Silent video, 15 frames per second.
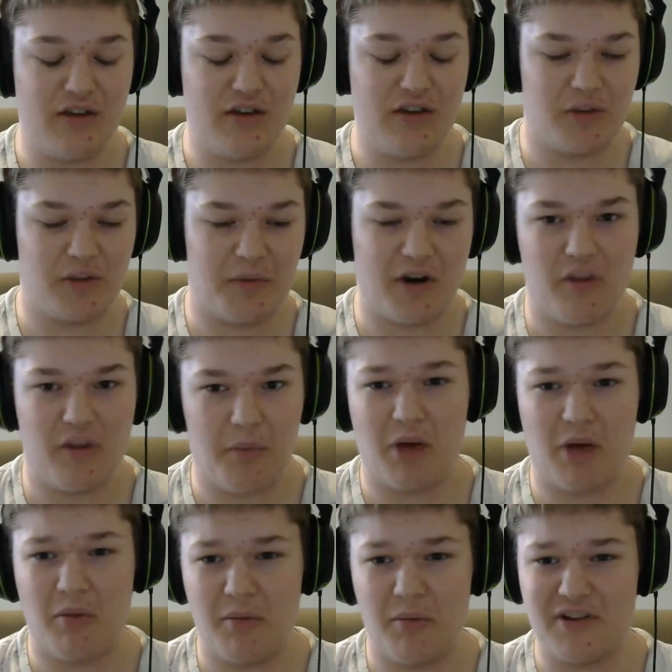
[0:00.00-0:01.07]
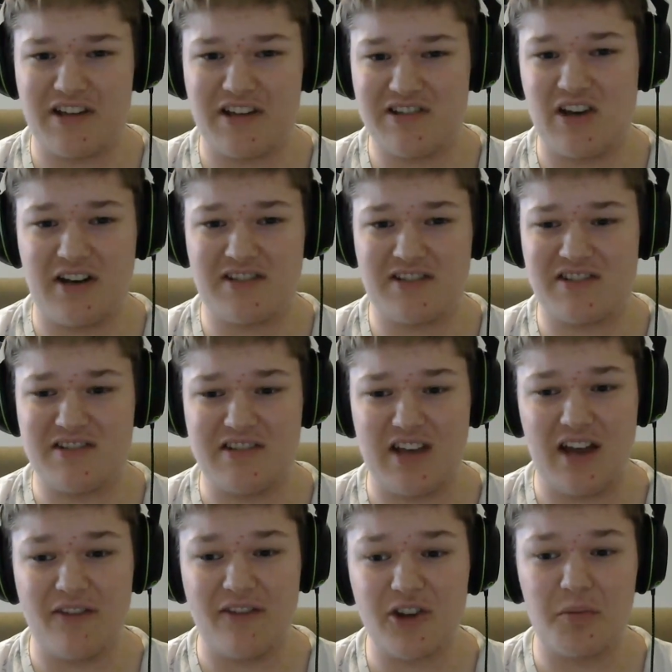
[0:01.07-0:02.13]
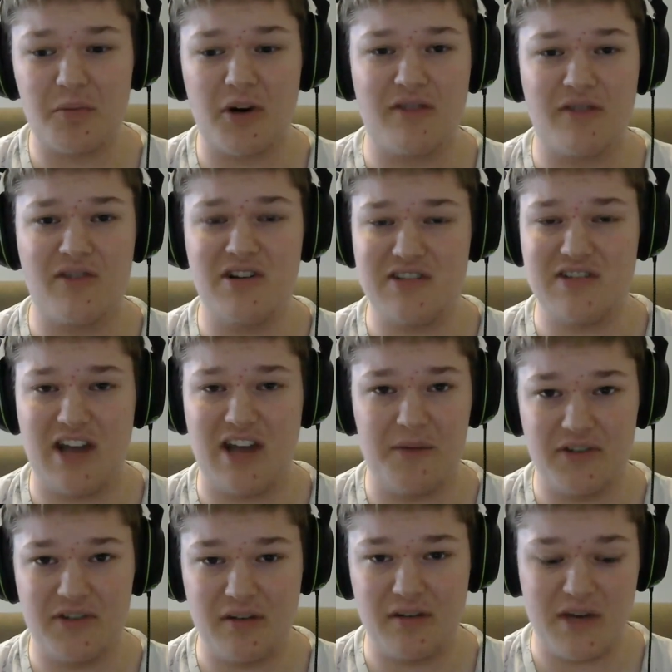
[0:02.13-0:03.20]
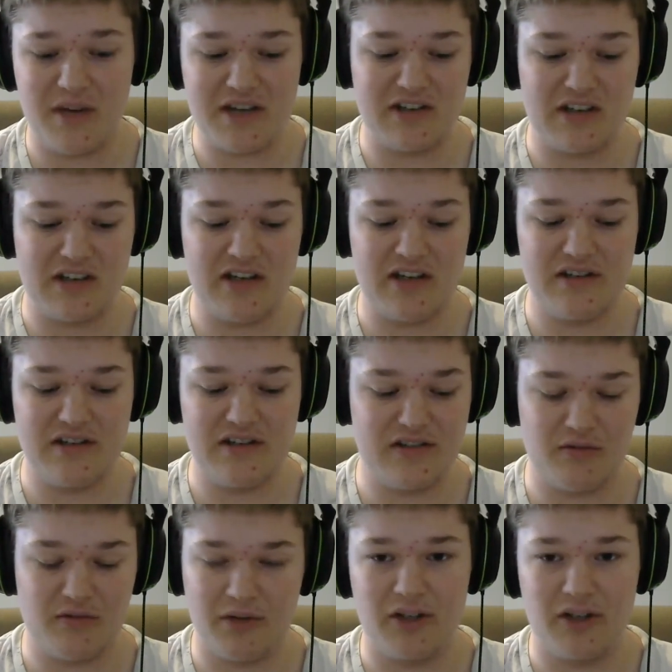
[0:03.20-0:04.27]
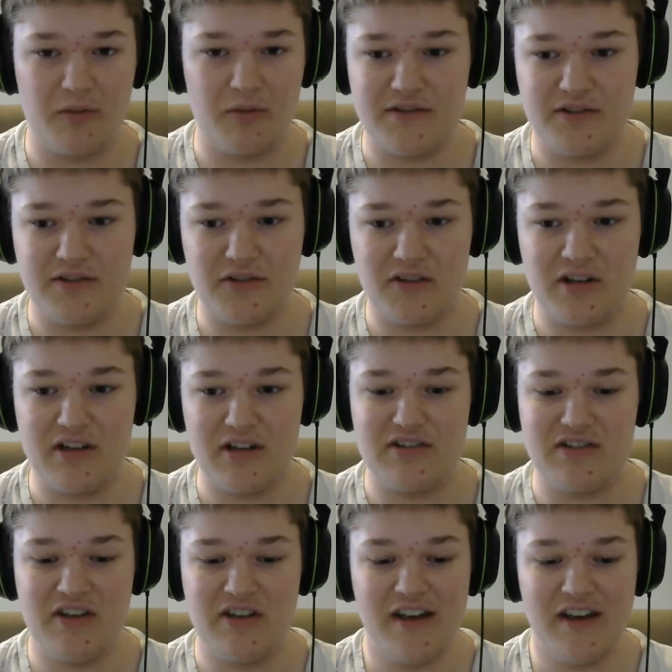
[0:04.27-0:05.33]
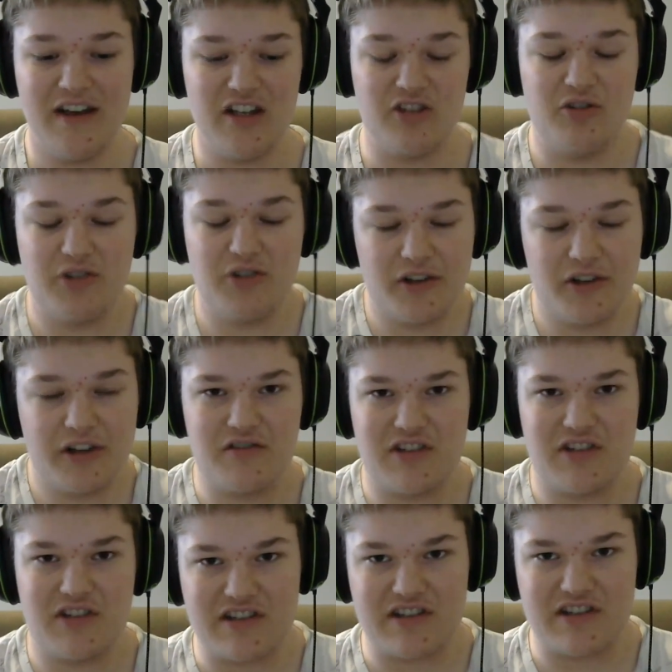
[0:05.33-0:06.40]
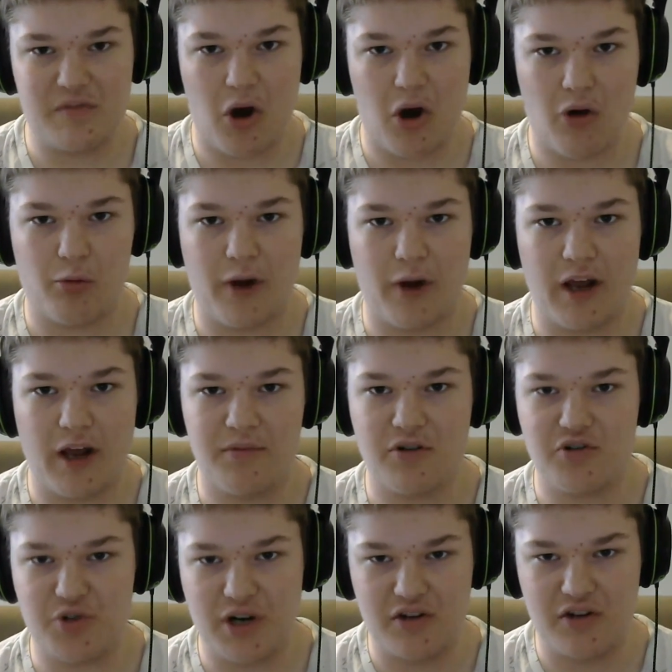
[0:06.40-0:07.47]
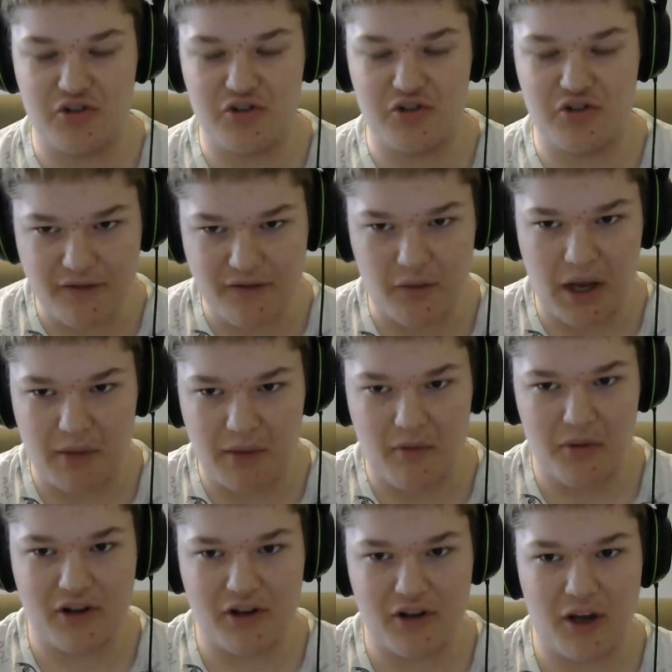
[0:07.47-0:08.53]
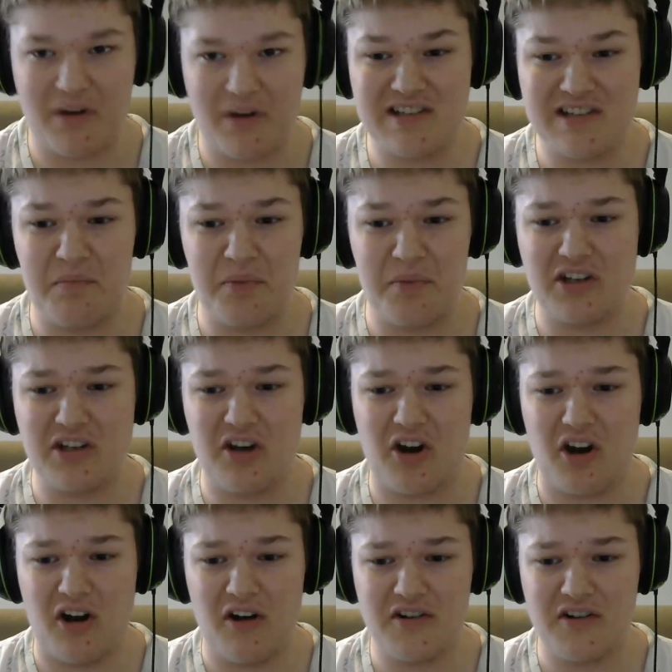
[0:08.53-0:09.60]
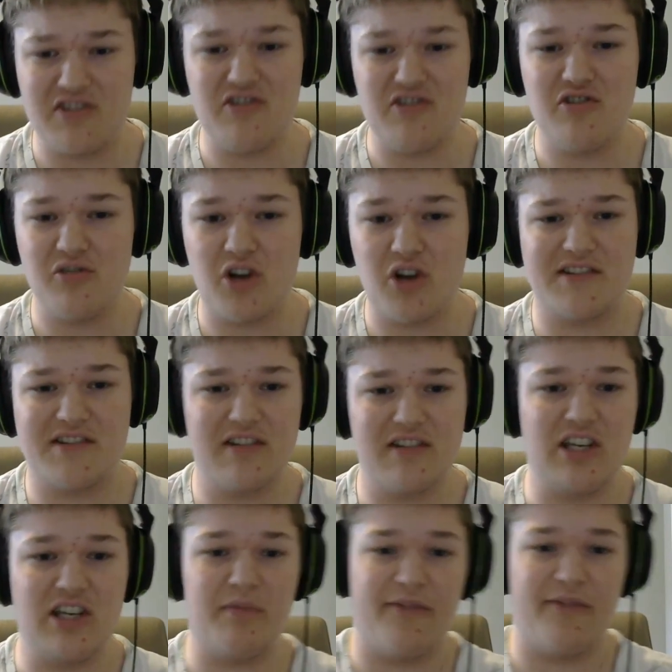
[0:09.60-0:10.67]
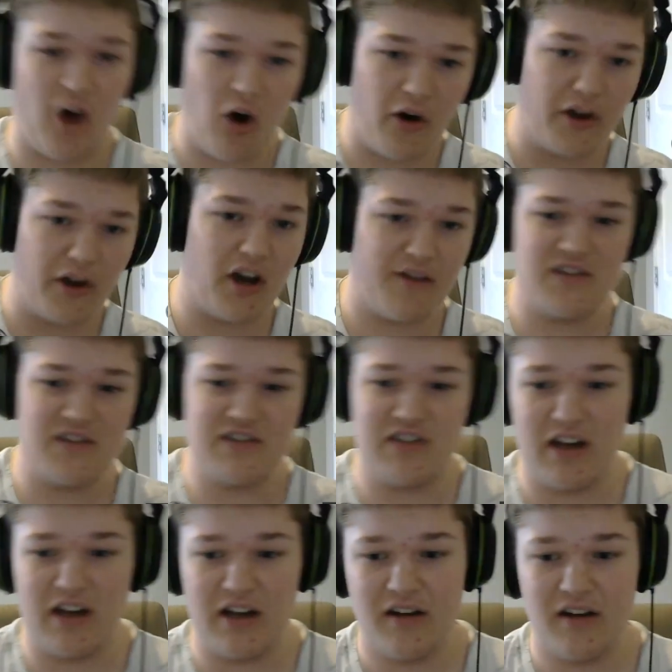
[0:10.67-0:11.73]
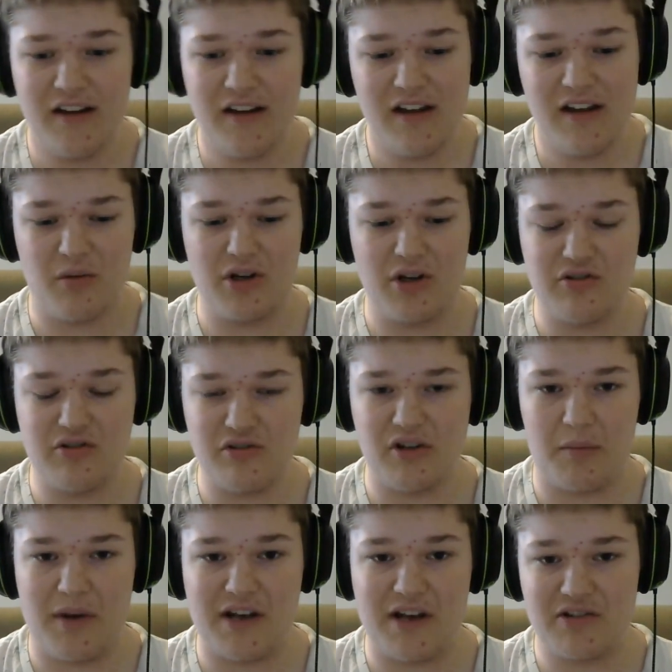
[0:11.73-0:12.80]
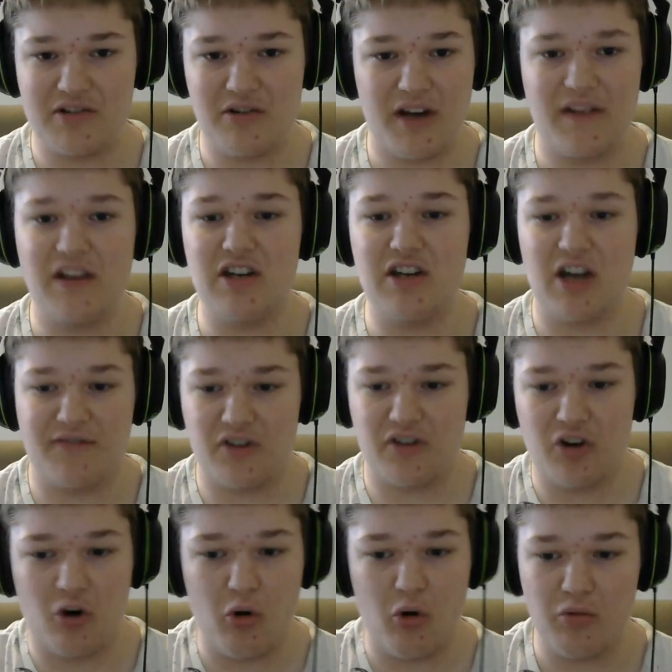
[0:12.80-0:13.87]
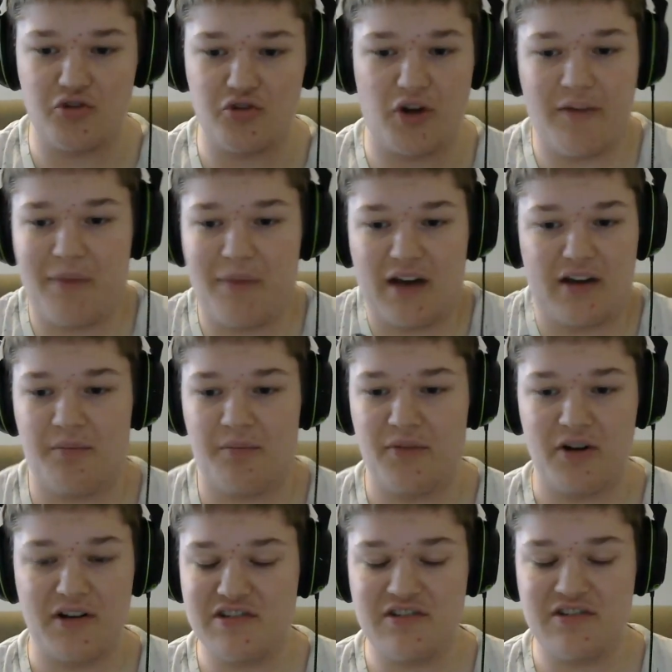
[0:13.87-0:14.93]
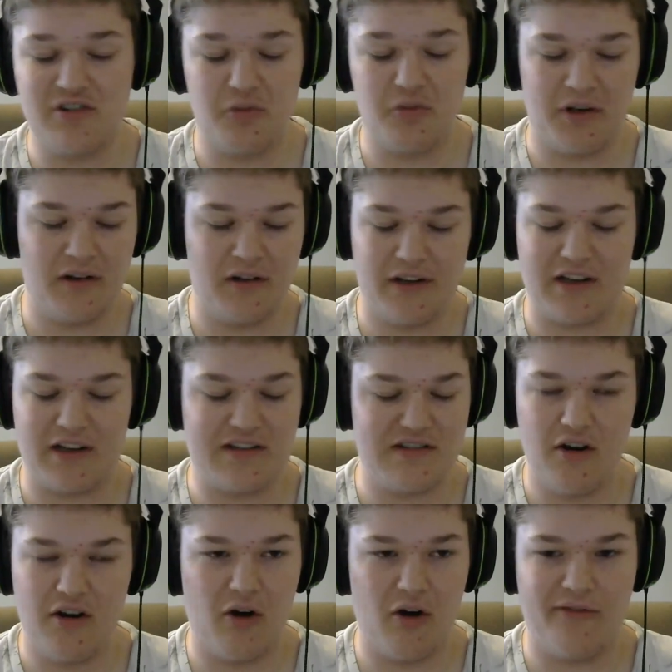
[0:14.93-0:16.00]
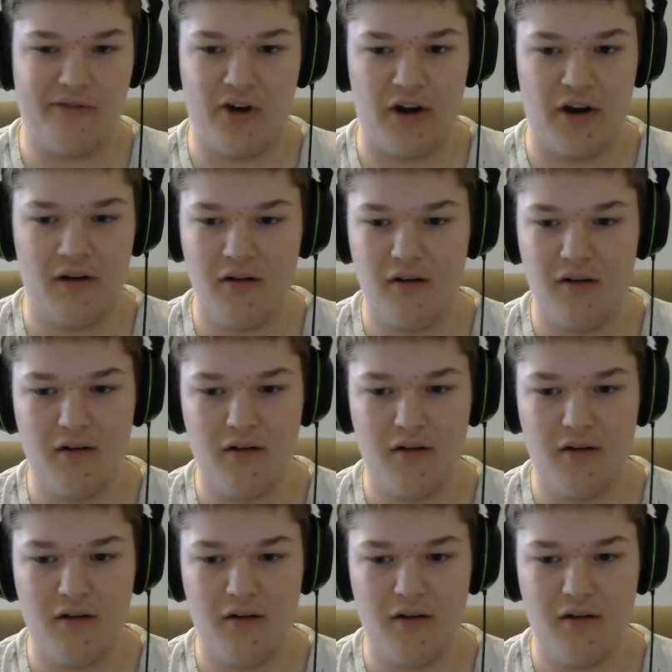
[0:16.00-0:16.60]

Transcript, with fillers: The only part of the Batmobile that sucks, because every other part of it is absolutely amazing, is the Riddler puzzles. Because you literally, there's like this small ramp you're trying to drive the Batmobile up, and it's a big car. So you constantly keep falling off the side when you're doing a puzzle, and then you have to go drive back up there. It's stupid. Like, it's well, no fun.